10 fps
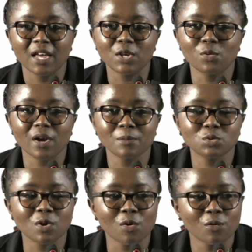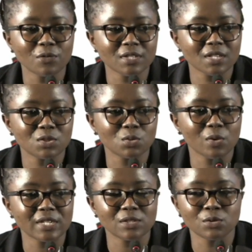and you come to our offices,
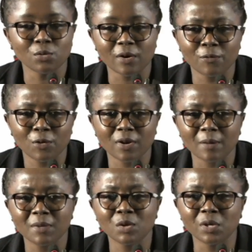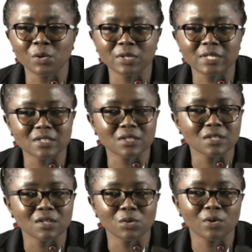you are following up, then we notice
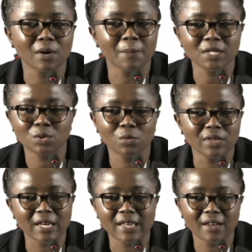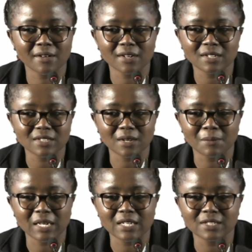you are a person with a hearing
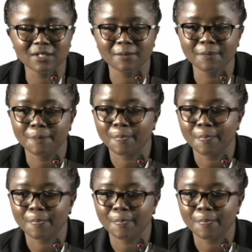disability,